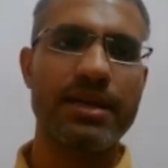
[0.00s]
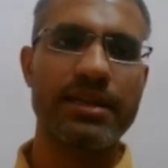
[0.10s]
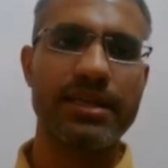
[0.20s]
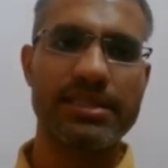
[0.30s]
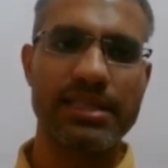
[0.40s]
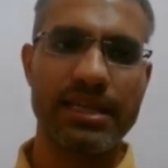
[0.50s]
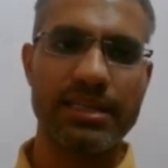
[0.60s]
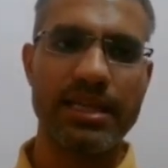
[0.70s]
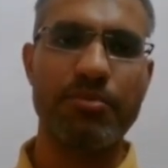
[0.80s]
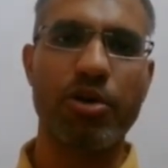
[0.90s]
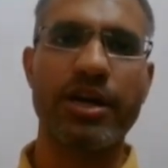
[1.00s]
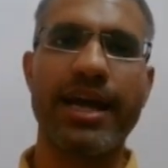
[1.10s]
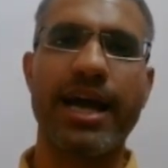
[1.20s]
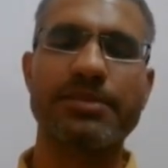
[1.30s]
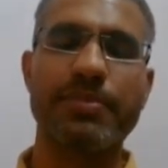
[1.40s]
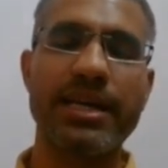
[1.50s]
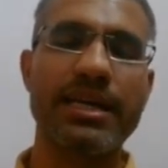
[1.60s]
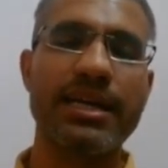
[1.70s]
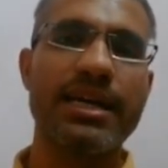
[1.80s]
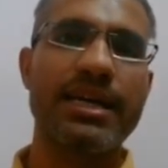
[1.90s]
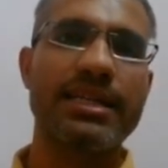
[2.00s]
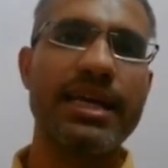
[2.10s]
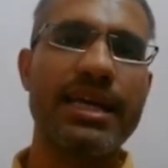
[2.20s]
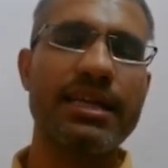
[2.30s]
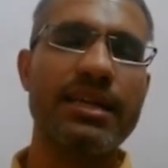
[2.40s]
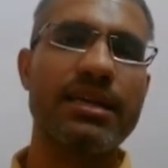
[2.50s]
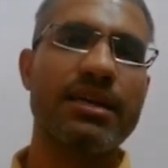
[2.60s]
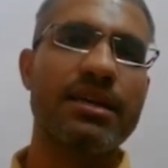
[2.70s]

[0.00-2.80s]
This is another important aspect. Then